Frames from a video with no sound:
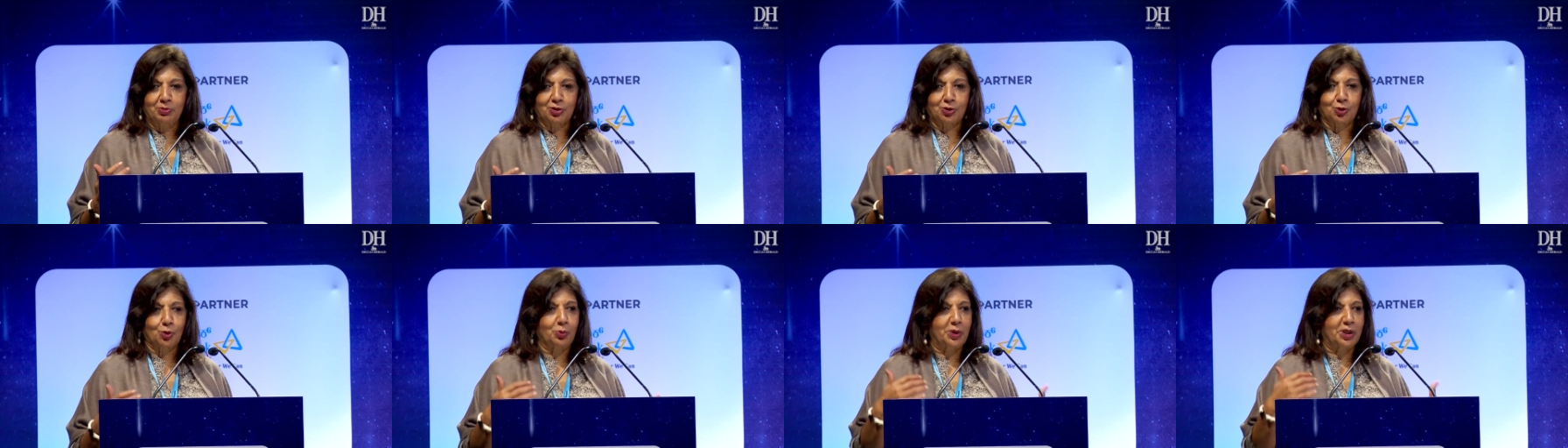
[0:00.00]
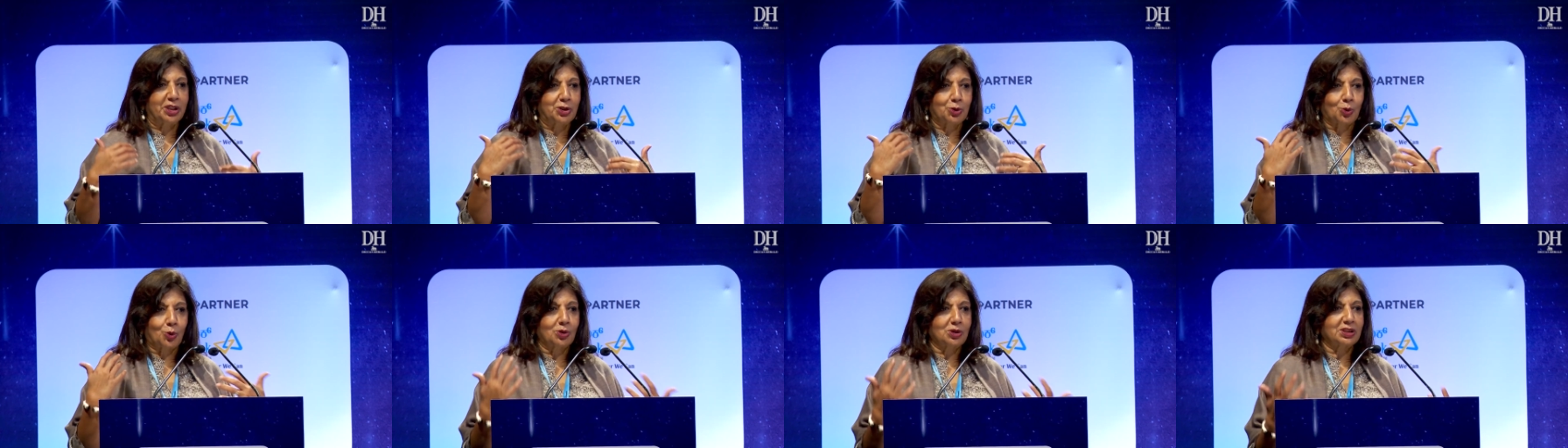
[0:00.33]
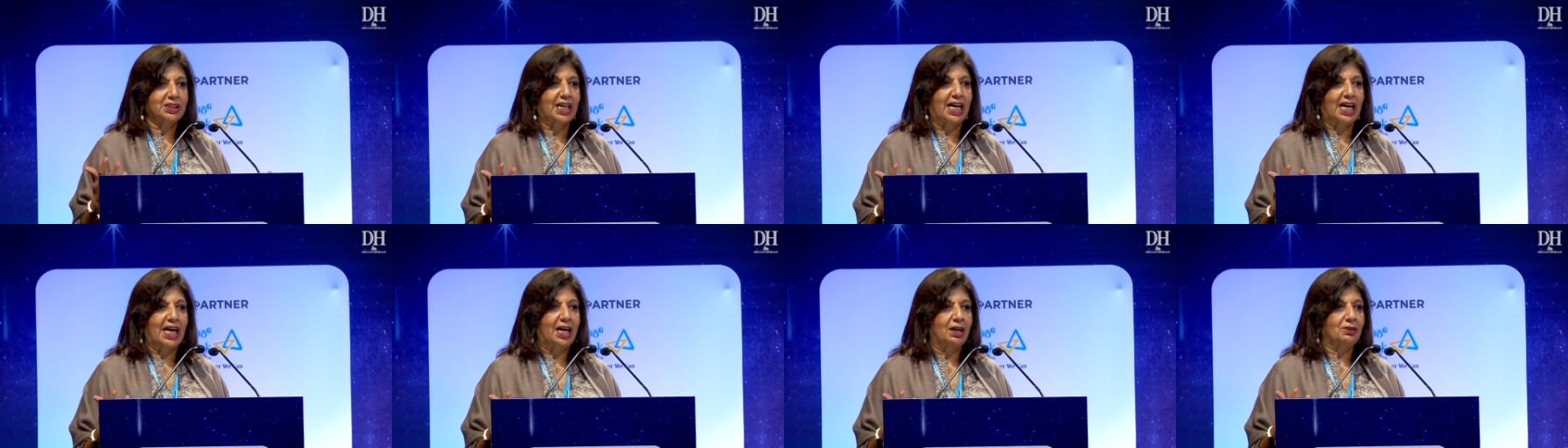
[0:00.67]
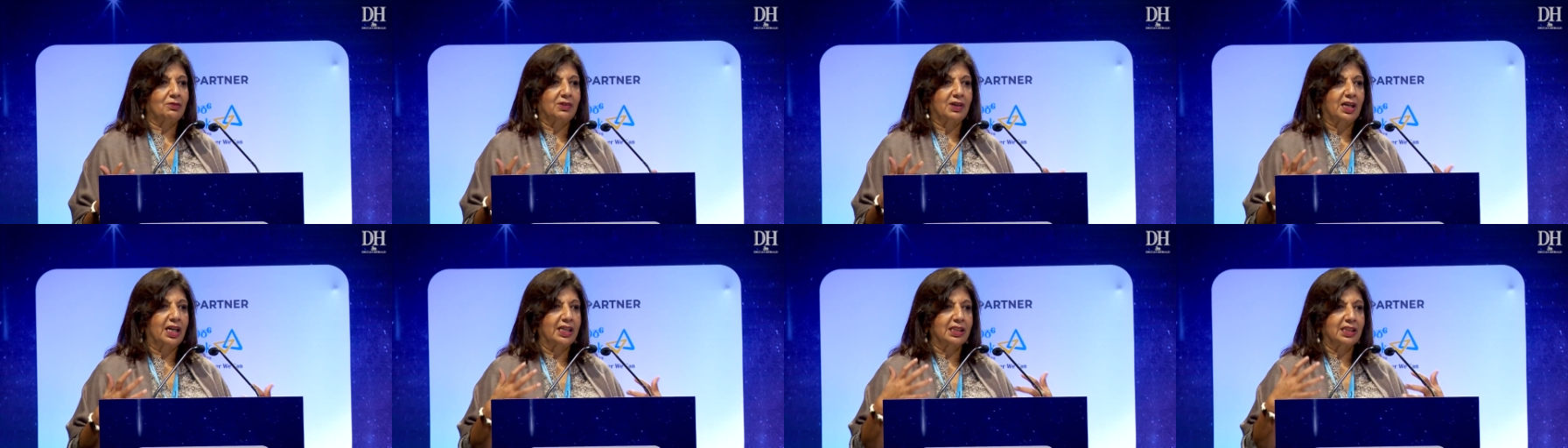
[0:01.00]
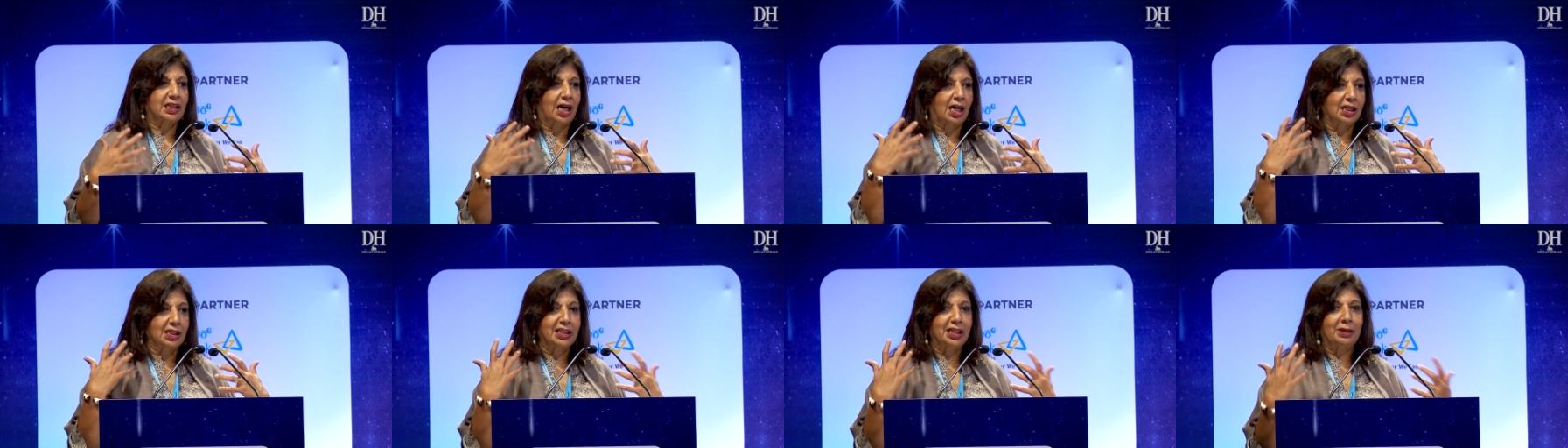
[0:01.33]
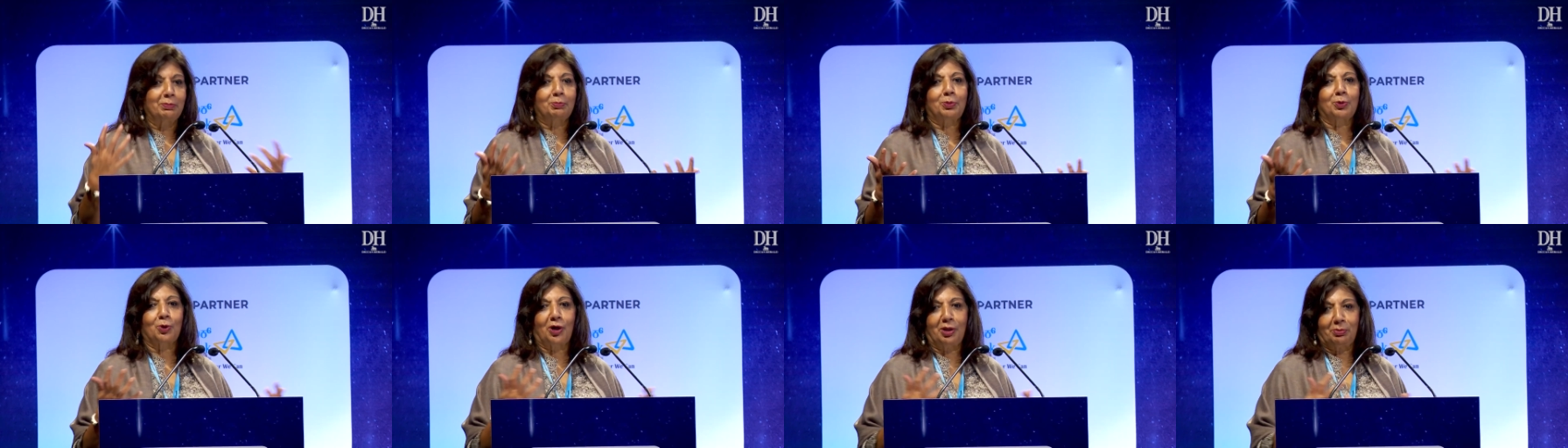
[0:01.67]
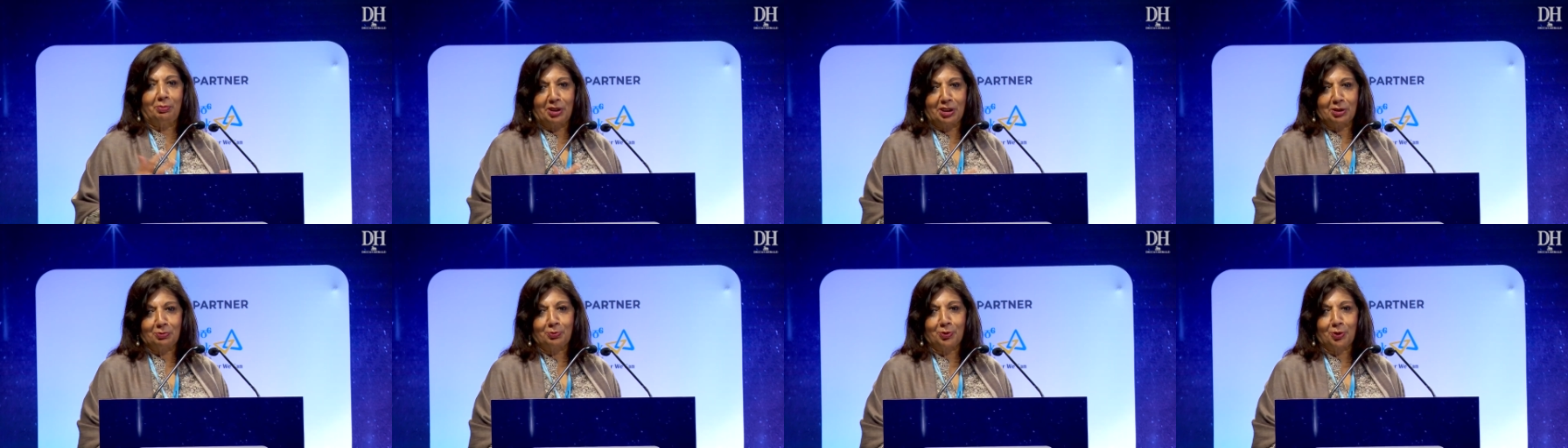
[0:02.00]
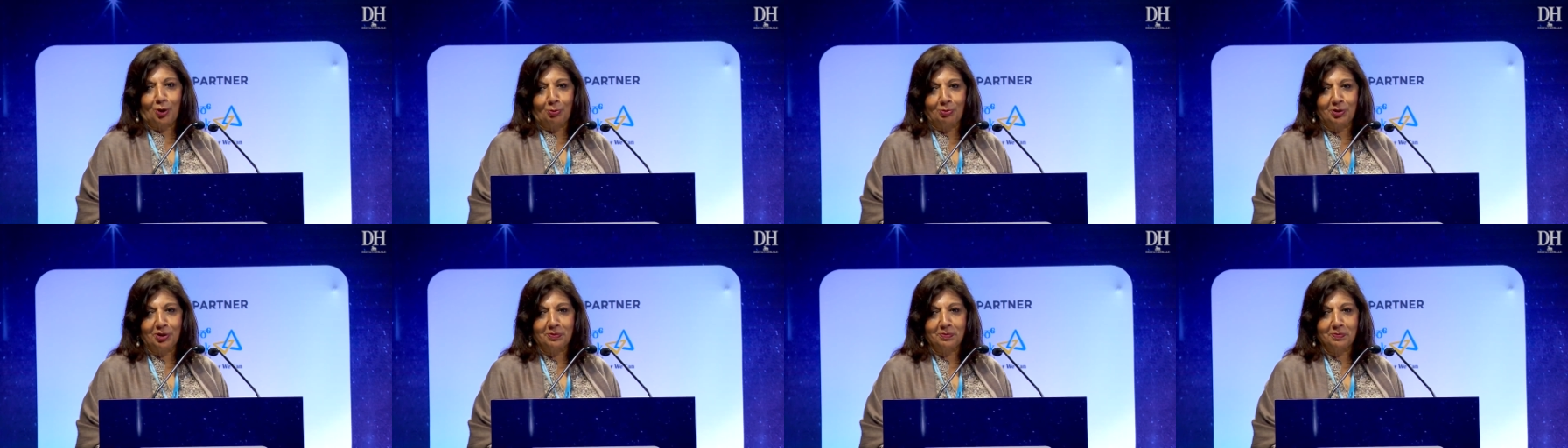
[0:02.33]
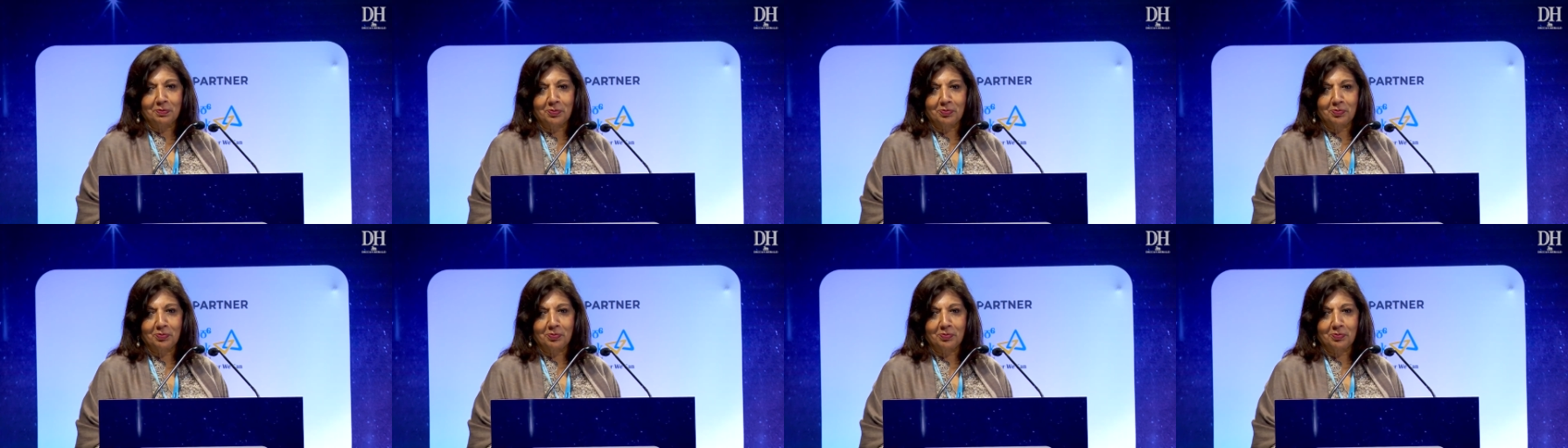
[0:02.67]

so we don't have an unemployment problem.